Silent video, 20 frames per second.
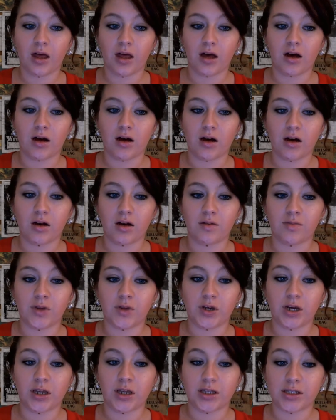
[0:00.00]
You
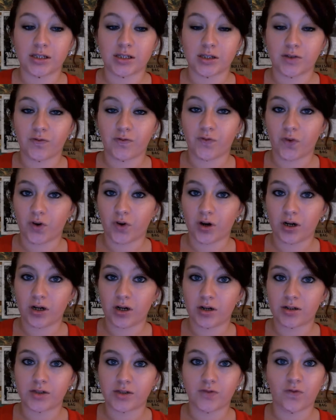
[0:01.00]
can get this at
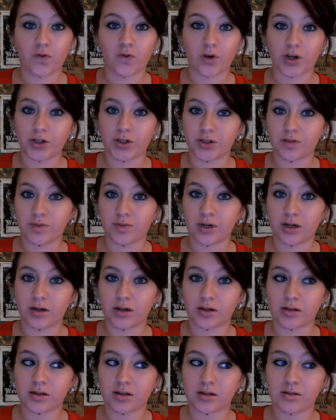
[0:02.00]
Sephora. It's
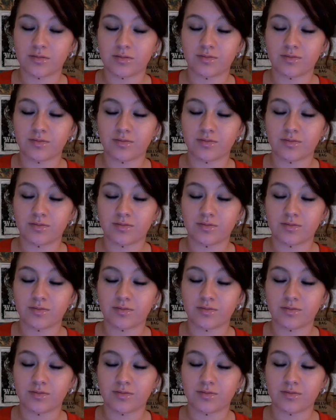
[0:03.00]
$42.